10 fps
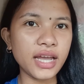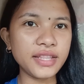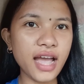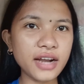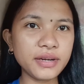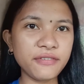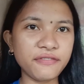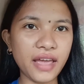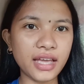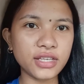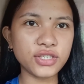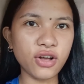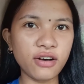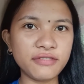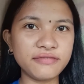In the other
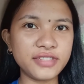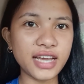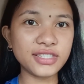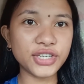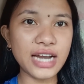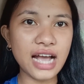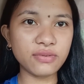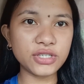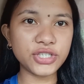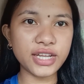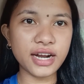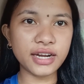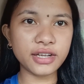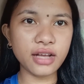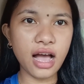phase of the interlanguage and
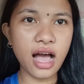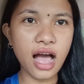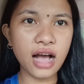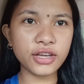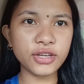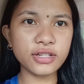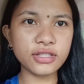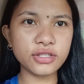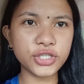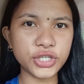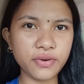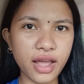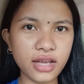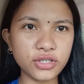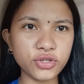
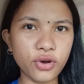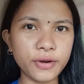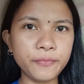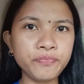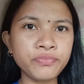acculturation,